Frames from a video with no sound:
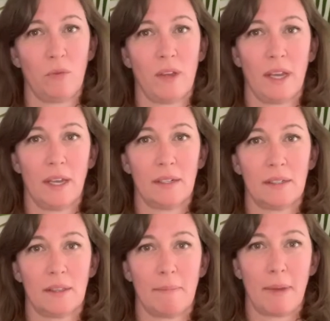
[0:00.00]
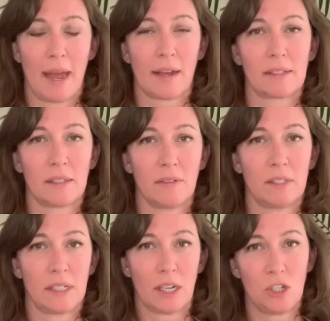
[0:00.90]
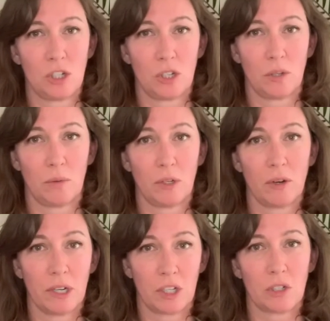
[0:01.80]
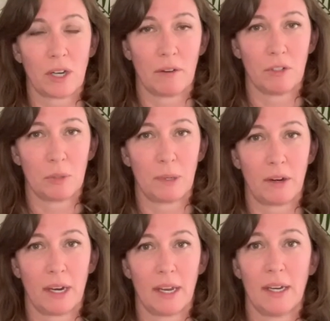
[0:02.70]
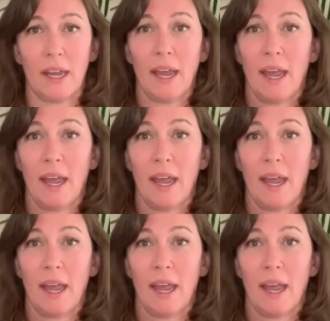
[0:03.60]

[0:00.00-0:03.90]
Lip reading: hit the max of stage 2, your initial coverage period,